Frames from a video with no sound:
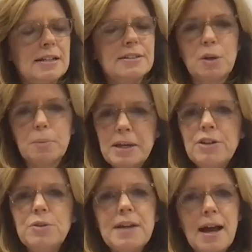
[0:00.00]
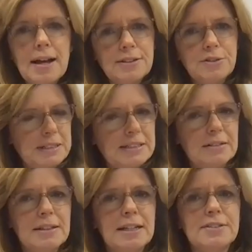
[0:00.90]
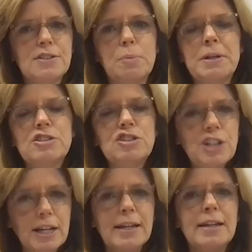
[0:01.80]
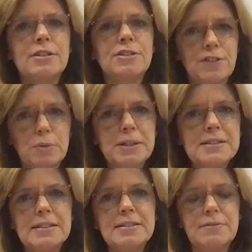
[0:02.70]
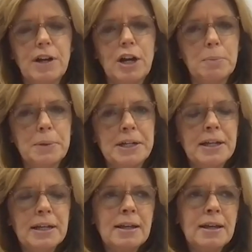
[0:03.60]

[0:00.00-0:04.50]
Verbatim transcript: uh, so many new taxes recently, so much change in their business environment